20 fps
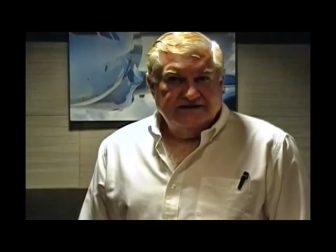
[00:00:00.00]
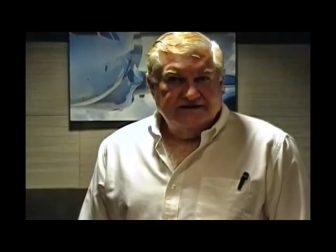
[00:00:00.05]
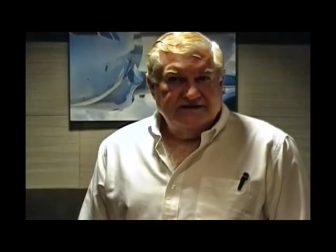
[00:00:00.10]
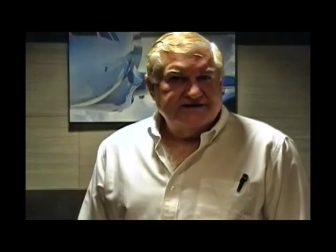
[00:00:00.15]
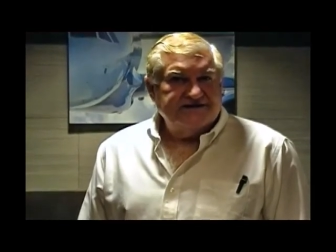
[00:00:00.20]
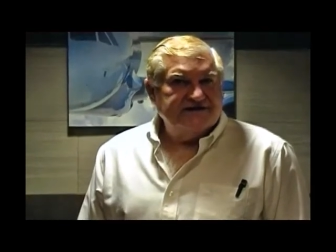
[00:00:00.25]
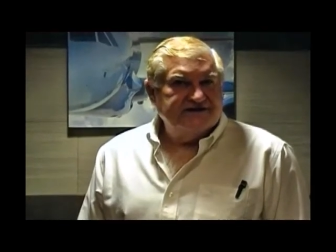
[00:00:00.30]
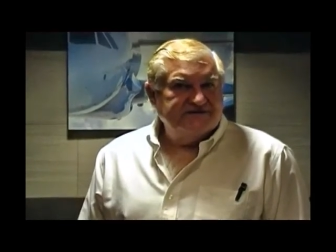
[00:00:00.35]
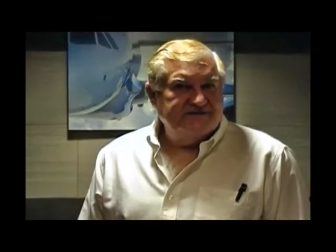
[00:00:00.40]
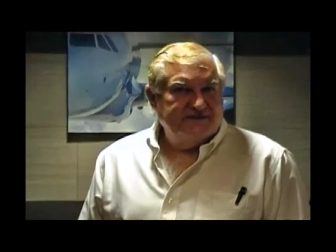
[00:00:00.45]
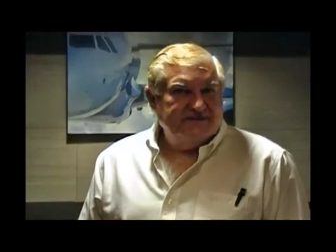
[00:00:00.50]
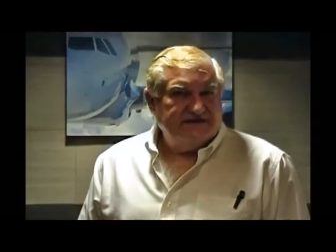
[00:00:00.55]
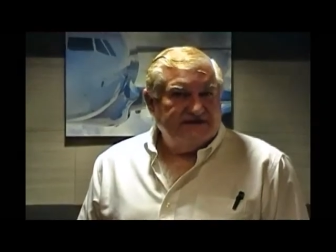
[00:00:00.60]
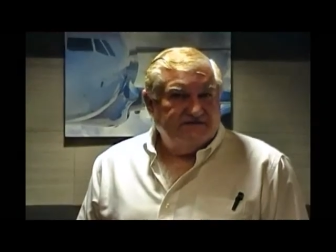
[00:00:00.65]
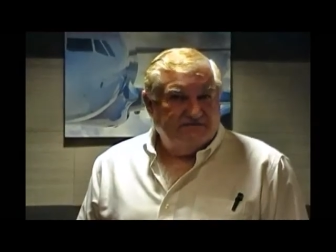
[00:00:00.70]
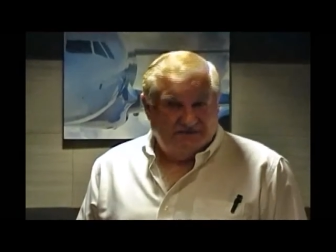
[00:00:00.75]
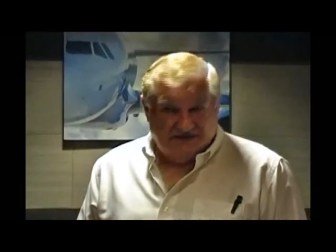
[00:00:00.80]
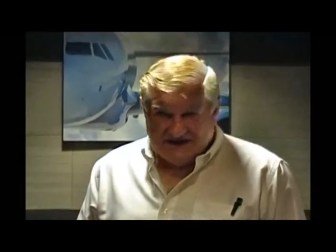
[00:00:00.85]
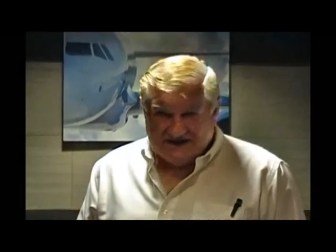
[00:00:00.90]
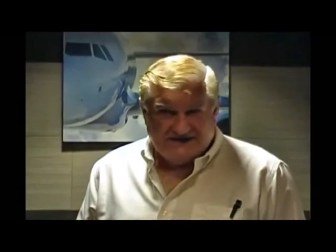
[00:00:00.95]
This has been
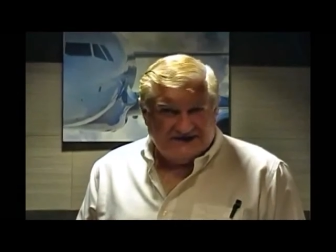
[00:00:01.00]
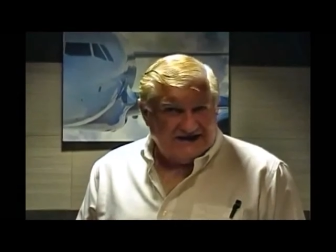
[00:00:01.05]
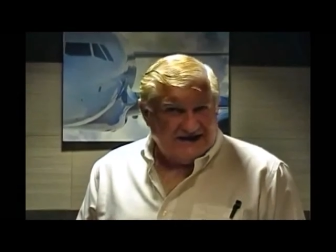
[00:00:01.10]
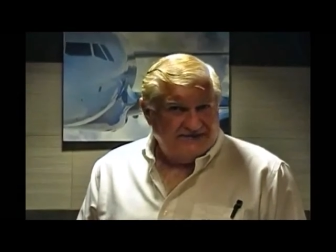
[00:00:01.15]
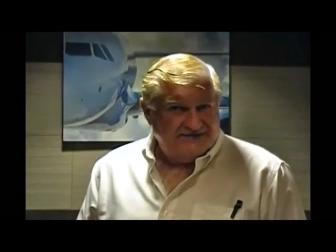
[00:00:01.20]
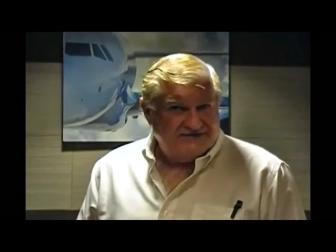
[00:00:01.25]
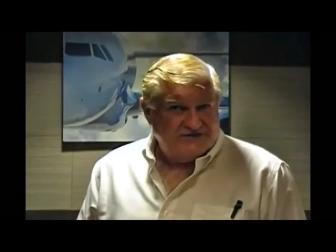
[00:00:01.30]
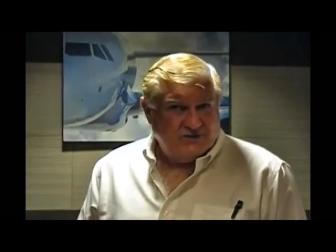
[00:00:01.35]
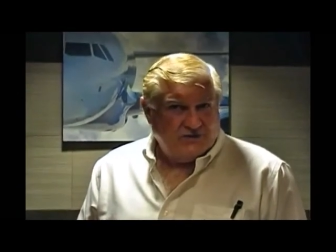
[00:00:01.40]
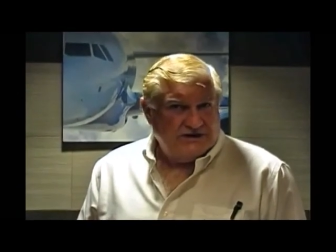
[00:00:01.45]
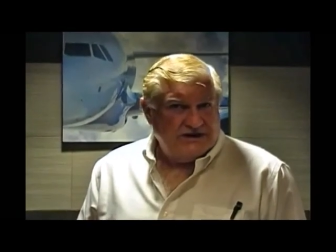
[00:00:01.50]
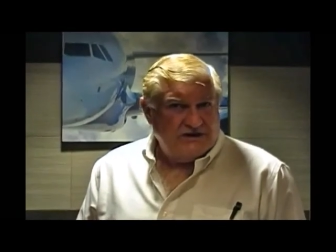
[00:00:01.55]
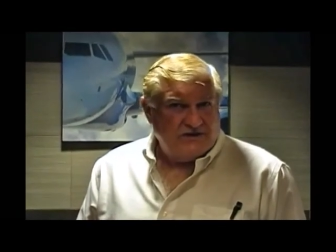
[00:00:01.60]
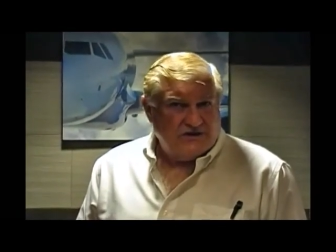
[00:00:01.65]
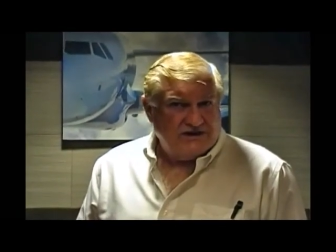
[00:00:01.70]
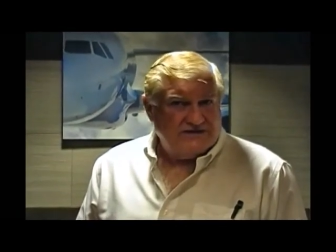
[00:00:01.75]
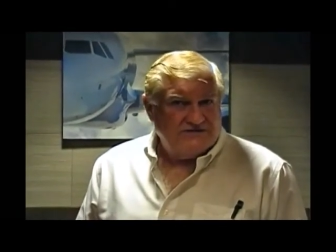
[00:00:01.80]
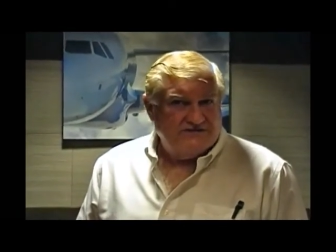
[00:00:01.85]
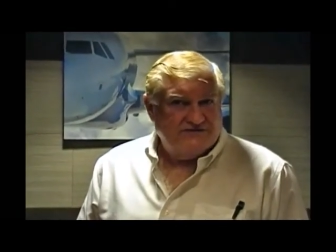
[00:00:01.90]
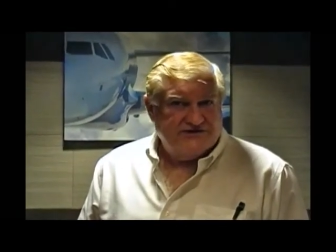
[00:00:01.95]
a Mega Life
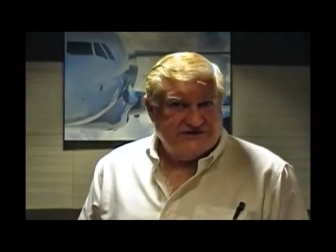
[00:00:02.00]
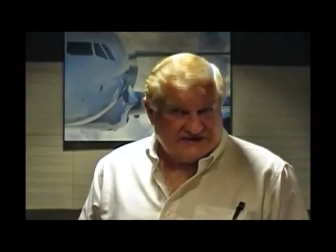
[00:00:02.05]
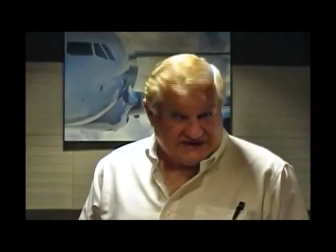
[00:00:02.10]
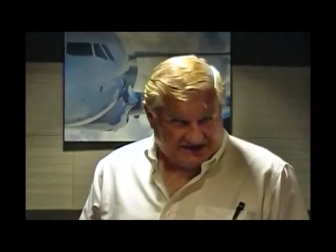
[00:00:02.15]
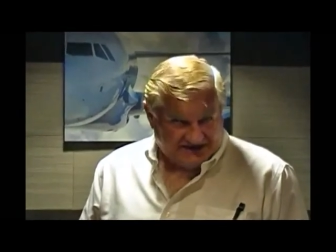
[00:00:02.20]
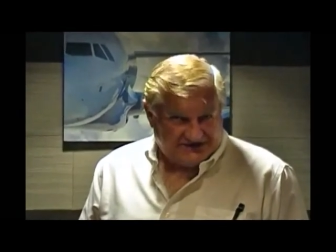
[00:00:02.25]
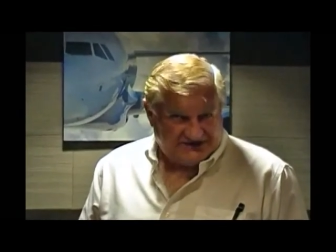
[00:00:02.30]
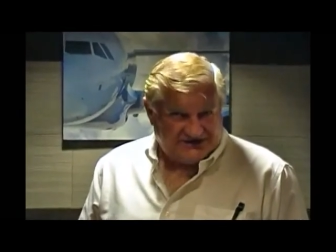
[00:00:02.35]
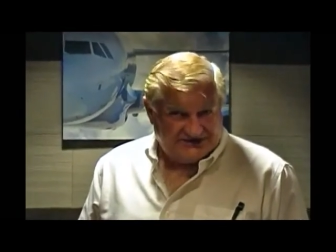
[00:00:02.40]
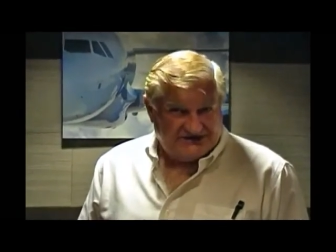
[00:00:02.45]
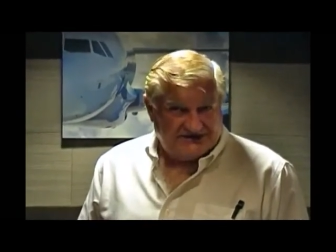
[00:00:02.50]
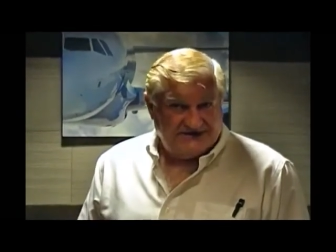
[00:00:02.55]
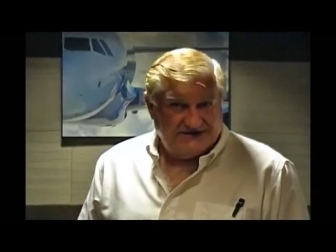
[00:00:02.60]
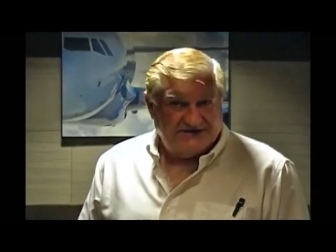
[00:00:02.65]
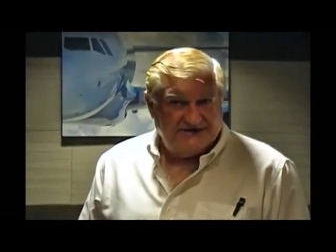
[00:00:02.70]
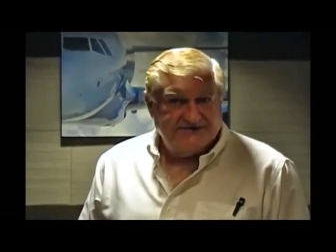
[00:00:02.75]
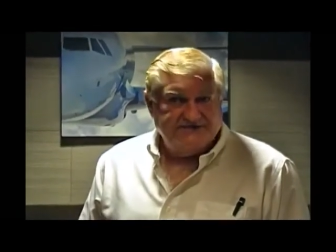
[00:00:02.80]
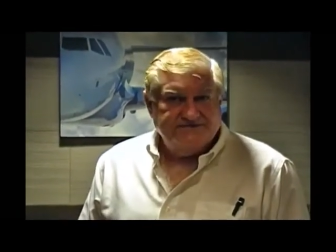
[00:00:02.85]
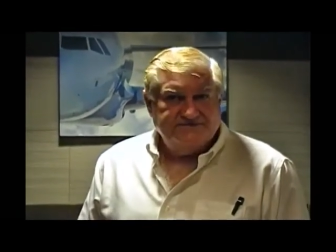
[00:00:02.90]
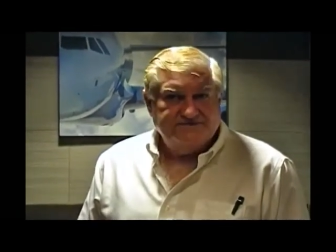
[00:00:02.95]
21 production.